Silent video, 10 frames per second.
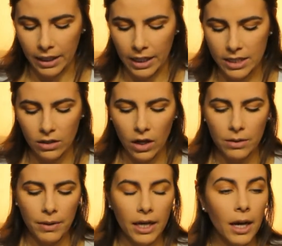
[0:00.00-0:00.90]
I mean, it
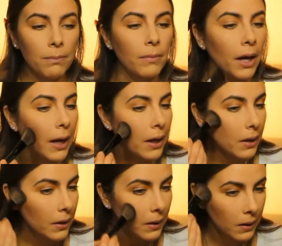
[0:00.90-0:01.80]
is a lot of makeup,
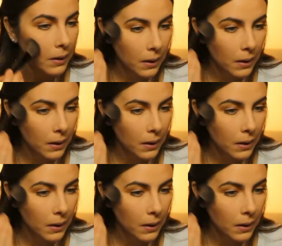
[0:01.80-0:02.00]
but